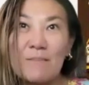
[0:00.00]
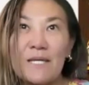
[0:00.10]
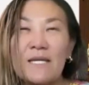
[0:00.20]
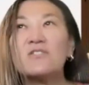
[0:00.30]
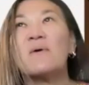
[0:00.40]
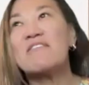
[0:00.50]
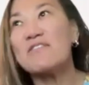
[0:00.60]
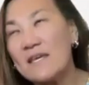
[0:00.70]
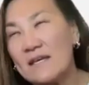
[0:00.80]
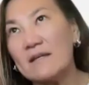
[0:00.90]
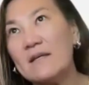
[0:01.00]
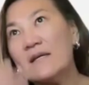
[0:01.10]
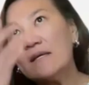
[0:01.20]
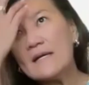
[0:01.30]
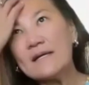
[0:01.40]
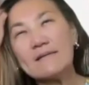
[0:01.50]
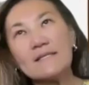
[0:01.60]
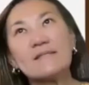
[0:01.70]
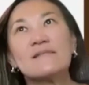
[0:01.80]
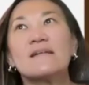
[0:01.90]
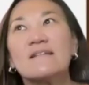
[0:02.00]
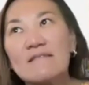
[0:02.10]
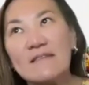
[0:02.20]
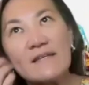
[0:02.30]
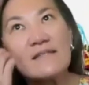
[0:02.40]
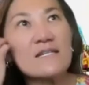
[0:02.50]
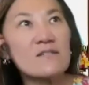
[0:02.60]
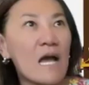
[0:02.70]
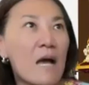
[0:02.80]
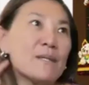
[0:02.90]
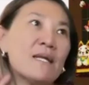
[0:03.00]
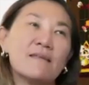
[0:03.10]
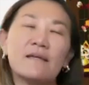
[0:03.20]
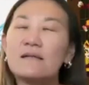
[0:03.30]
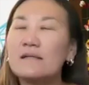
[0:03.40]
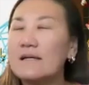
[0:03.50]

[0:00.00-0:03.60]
ahead. So I think certain things need to happen. I think